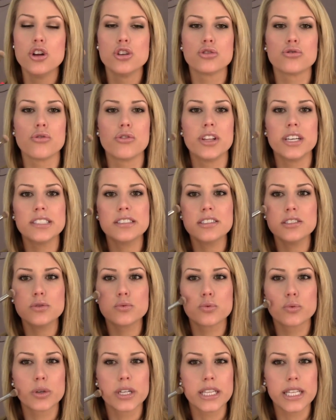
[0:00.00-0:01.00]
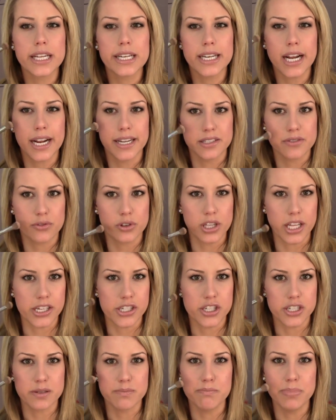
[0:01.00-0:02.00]
So this is really nice for
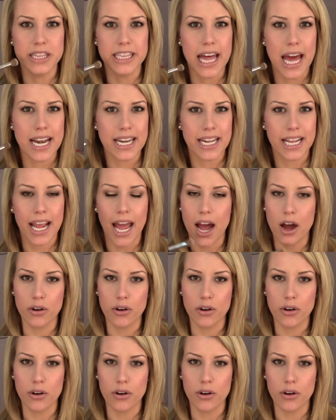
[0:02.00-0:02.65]
like just blending